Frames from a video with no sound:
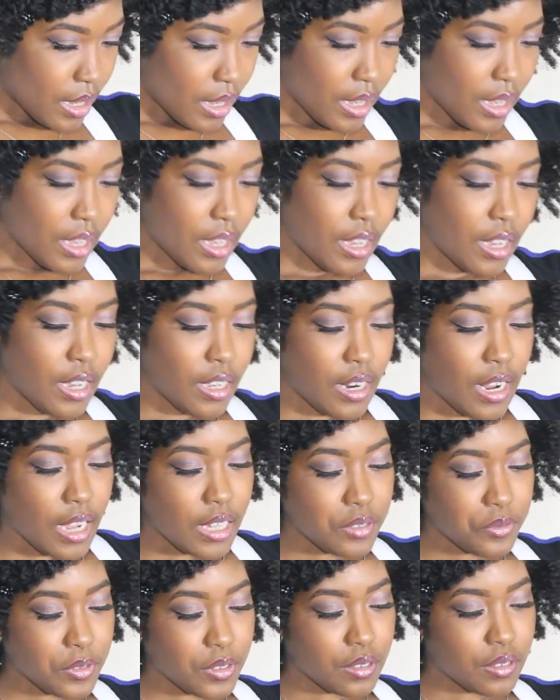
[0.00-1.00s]
And
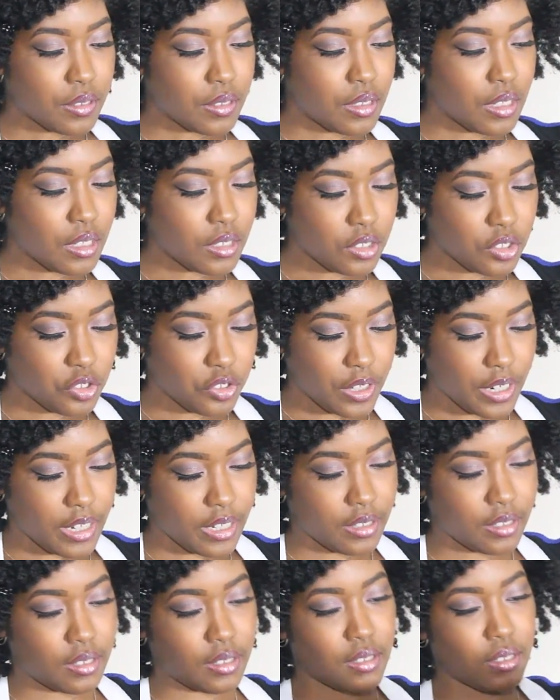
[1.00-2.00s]
as for this
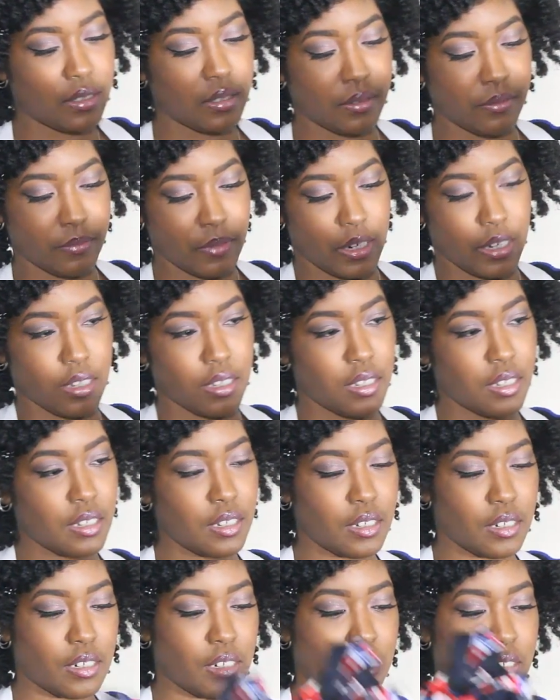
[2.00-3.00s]
dress right
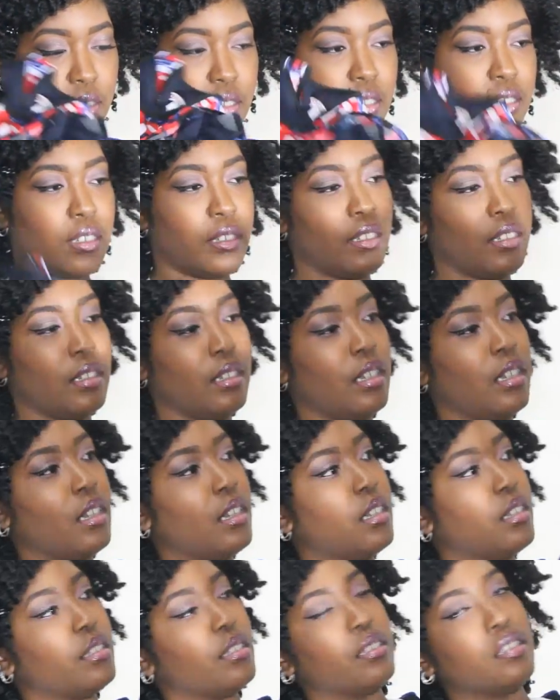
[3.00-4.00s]
here,
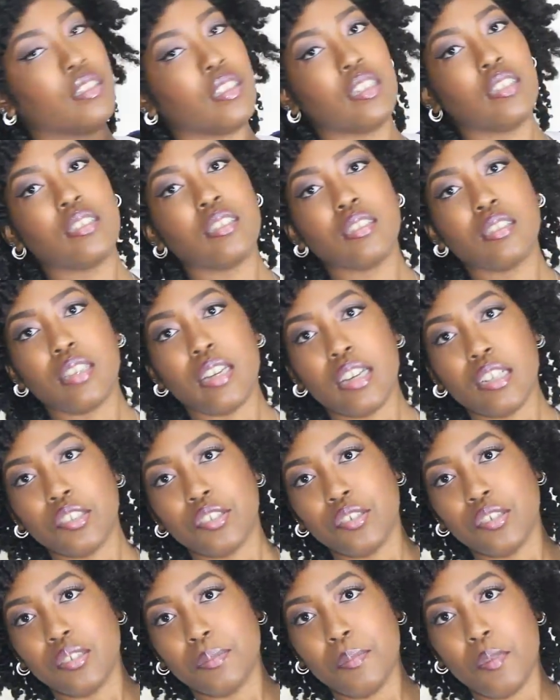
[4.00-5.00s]
this is an
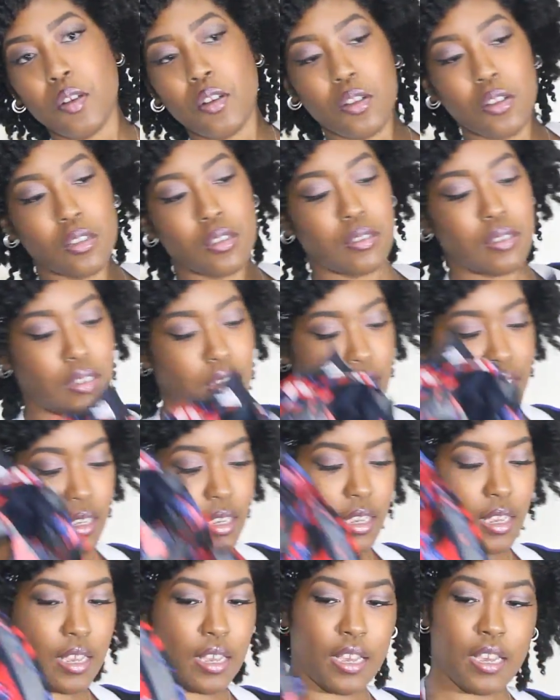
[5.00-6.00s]
extra small,
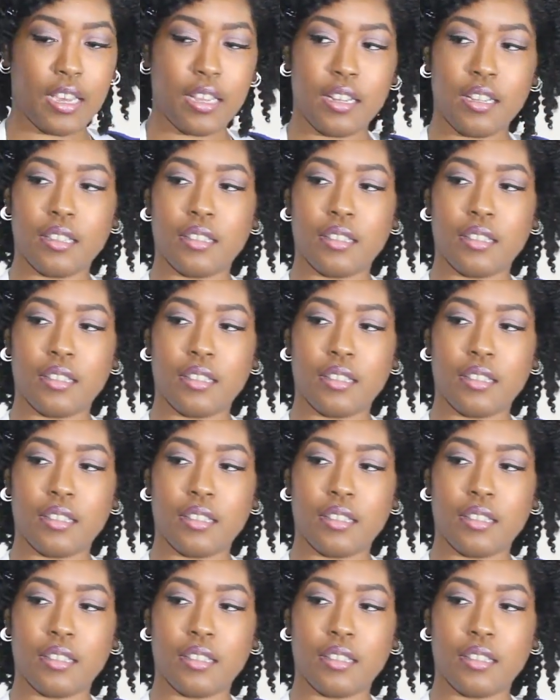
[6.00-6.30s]
and